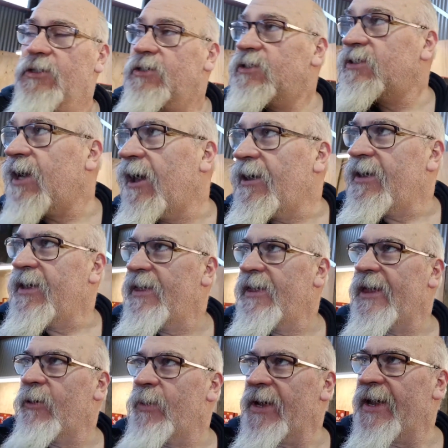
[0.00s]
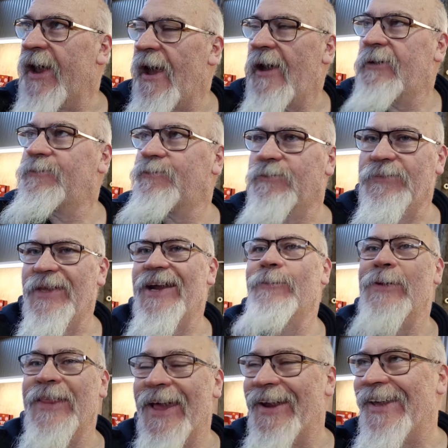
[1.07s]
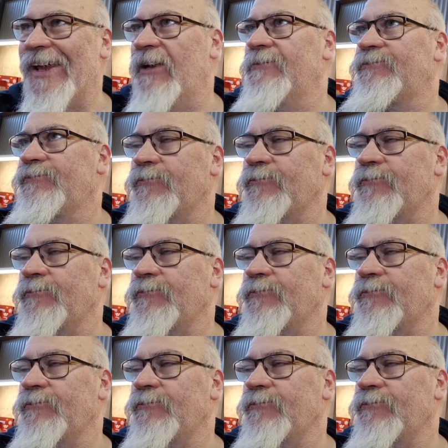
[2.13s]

So yeah, that'll be that again.